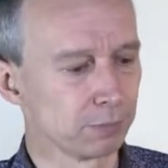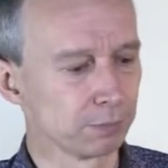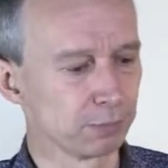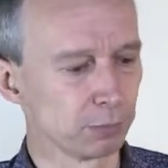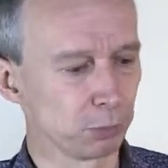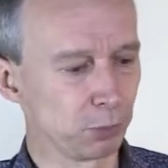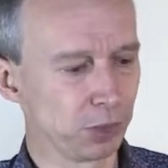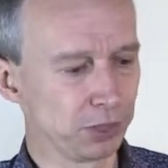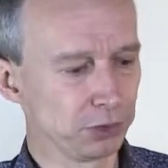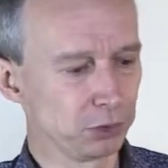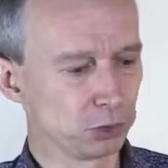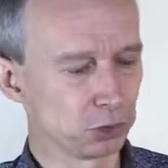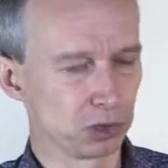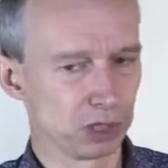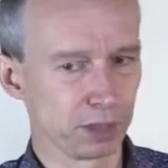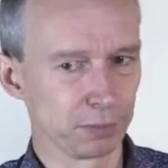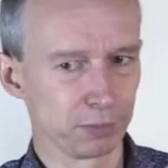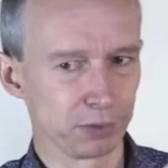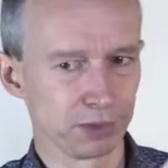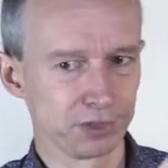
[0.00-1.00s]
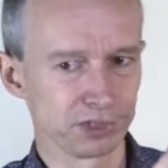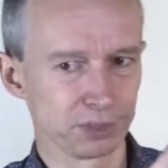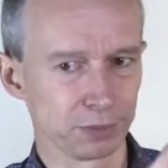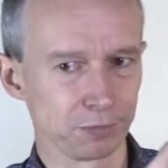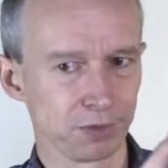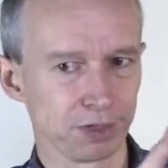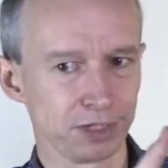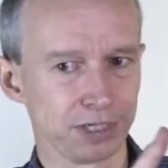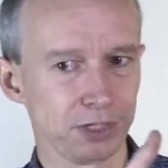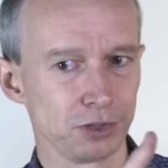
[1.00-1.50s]
But when you try and bring
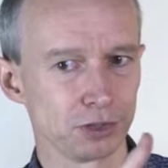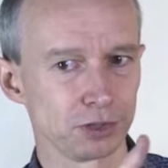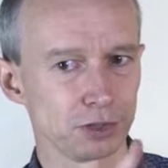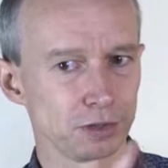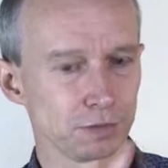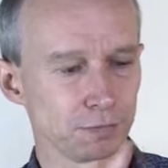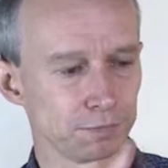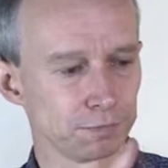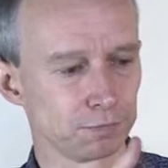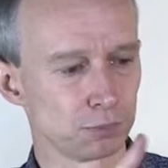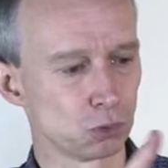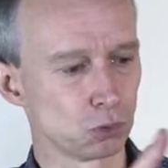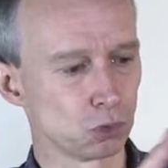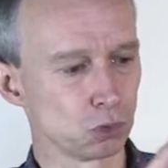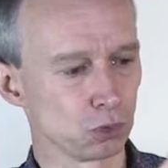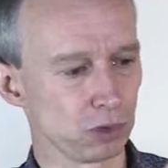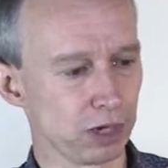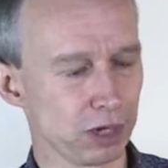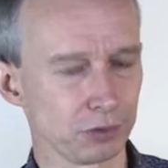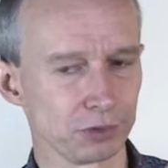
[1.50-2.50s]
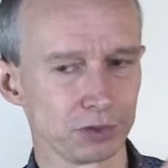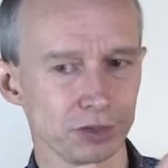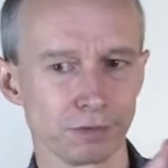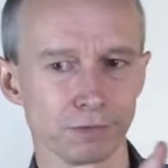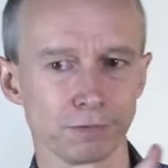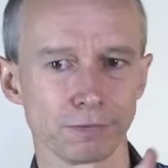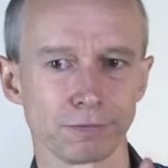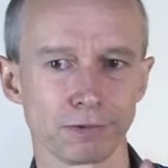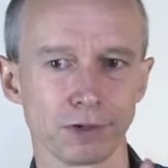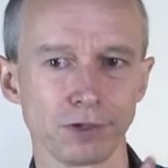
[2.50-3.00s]
something into the foreground in
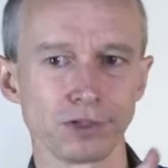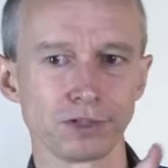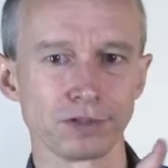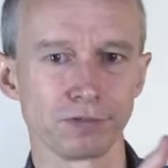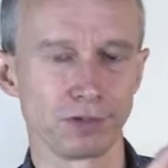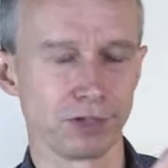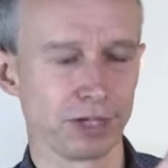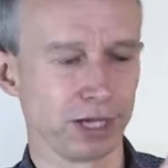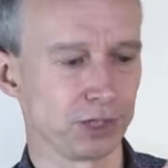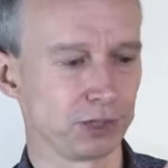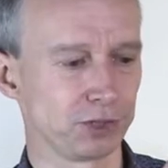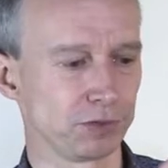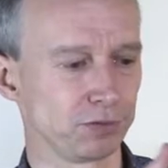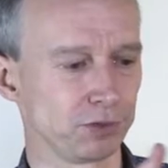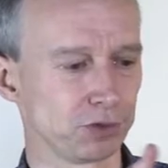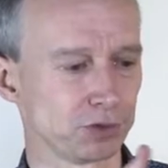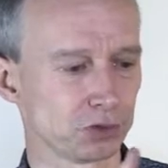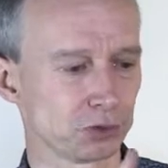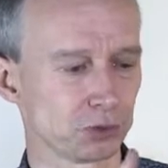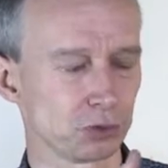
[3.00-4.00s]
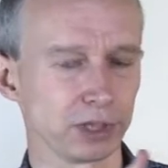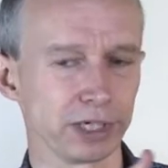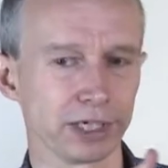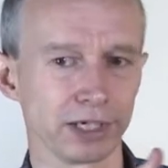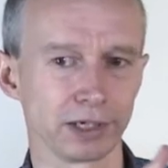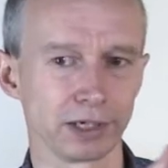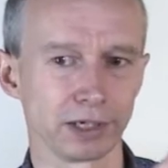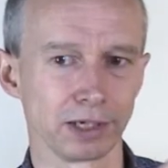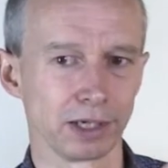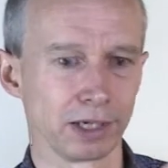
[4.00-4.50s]
front of the edge of the
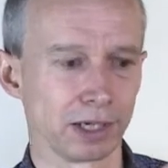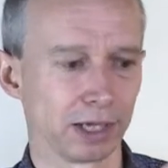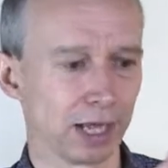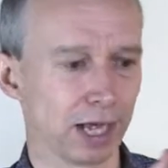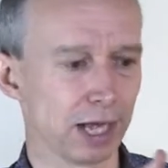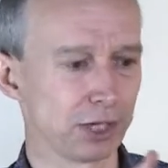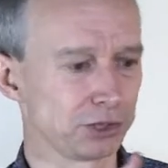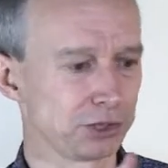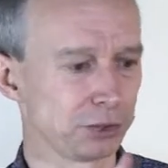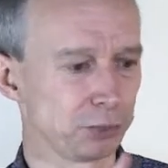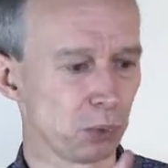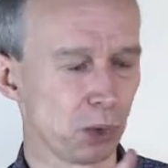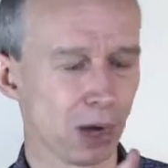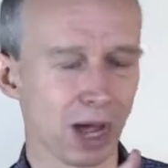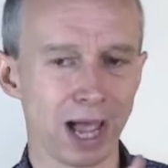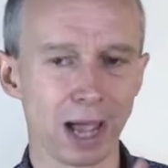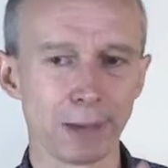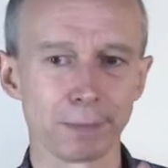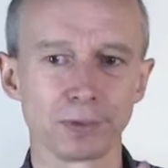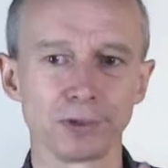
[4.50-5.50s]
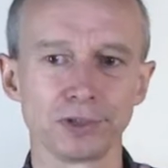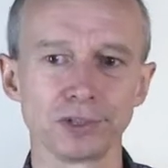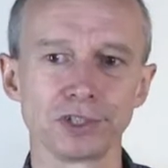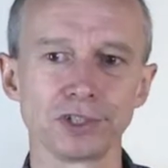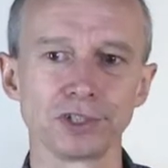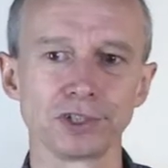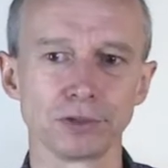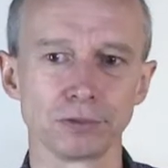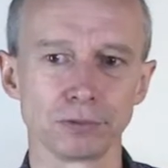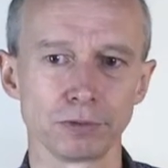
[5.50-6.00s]
screen, actually what happens
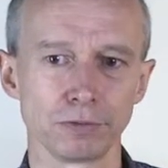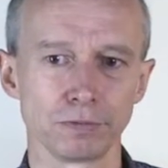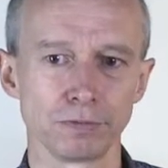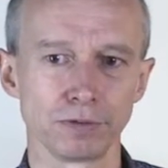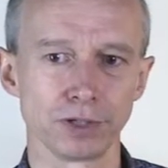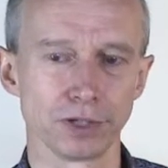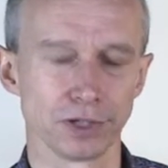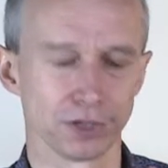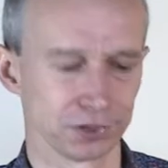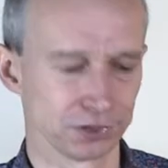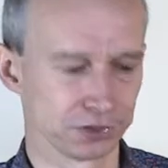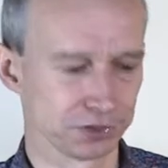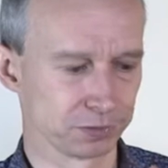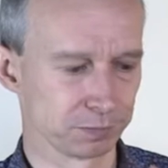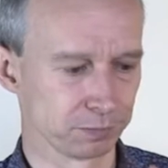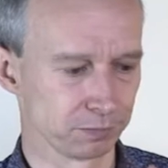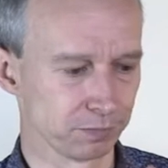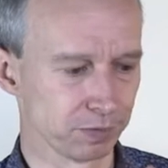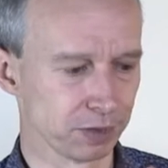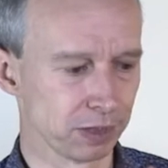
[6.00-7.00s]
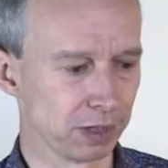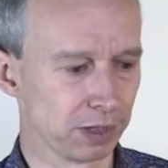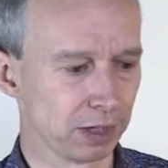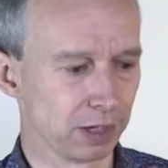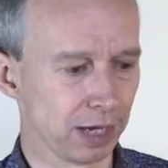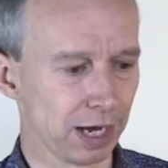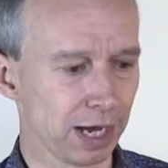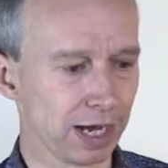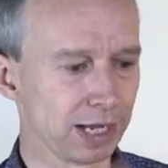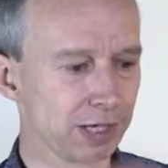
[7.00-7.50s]
is the reverse.
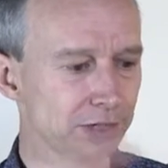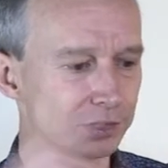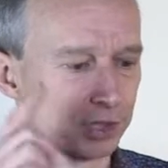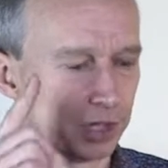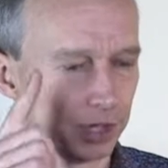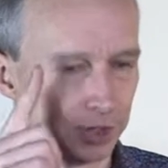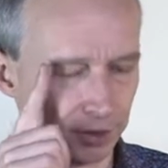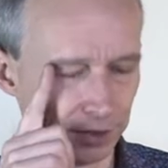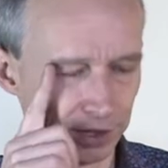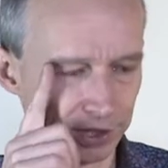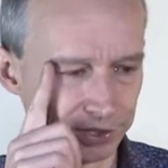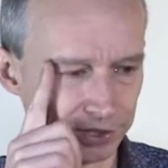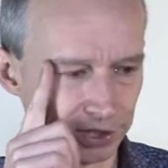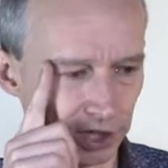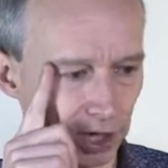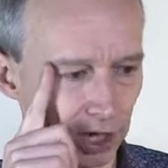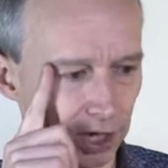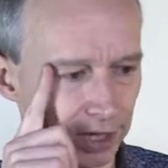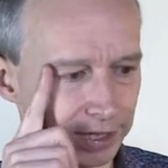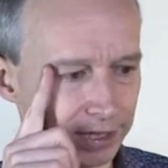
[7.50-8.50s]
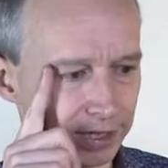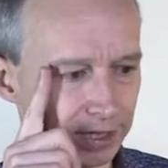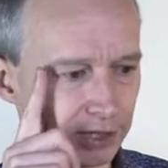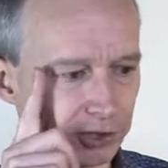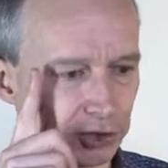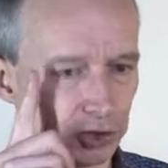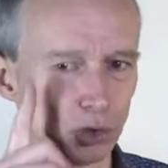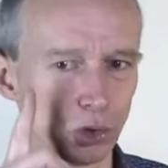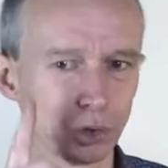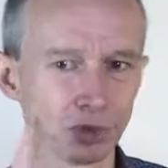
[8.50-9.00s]
And this eye
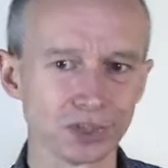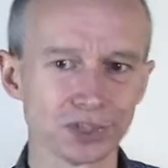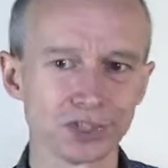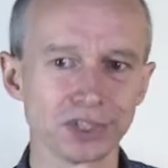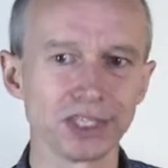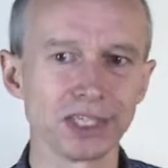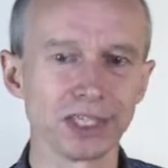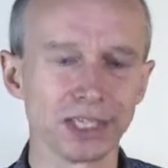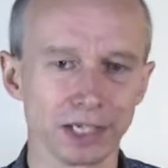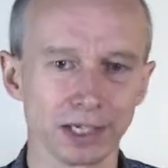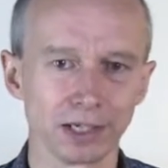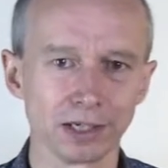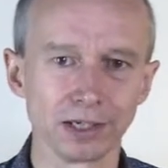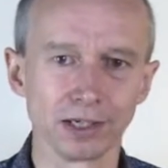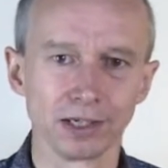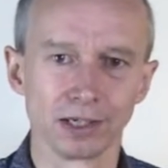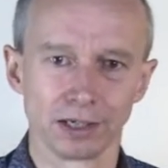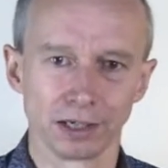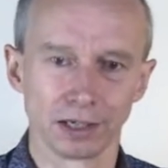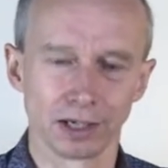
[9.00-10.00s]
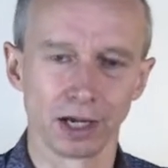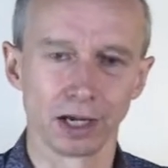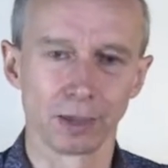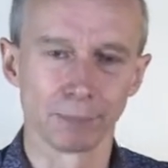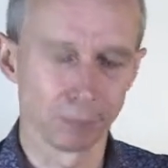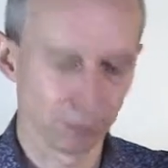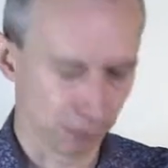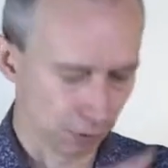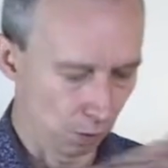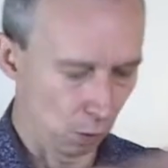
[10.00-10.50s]
is not seeing
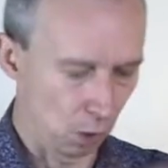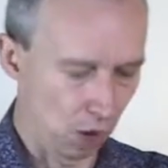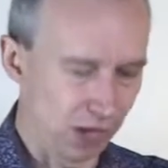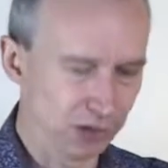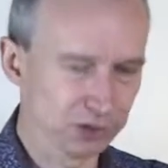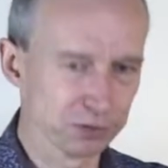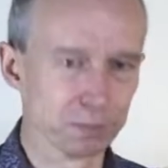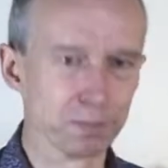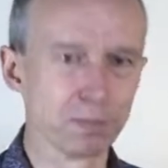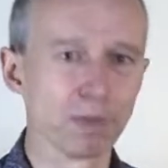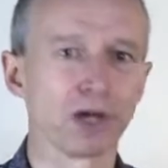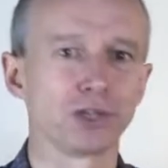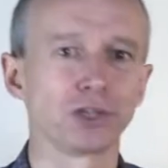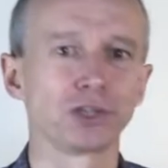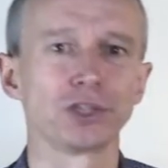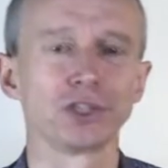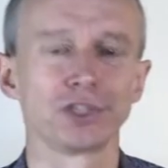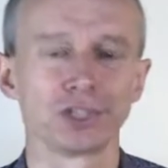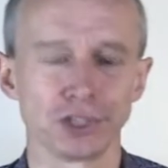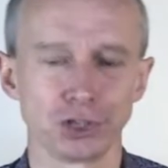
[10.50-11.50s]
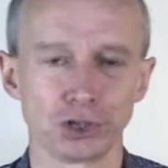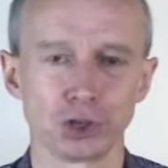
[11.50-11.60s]
as much as it